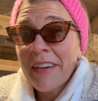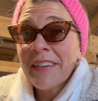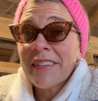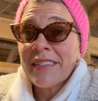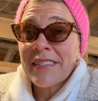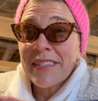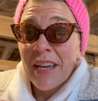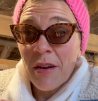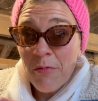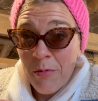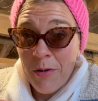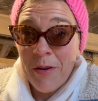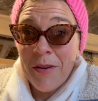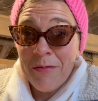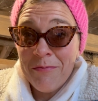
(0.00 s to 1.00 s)
to stay
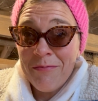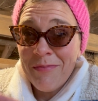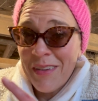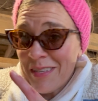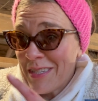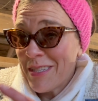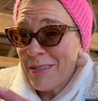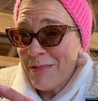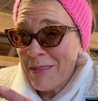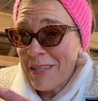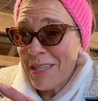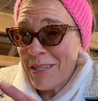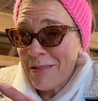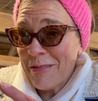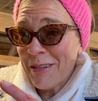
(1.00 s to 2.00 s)
warm and to do these
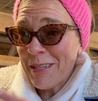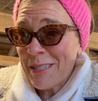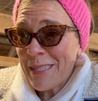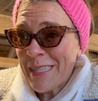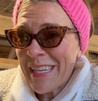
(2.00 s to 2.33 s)
chores.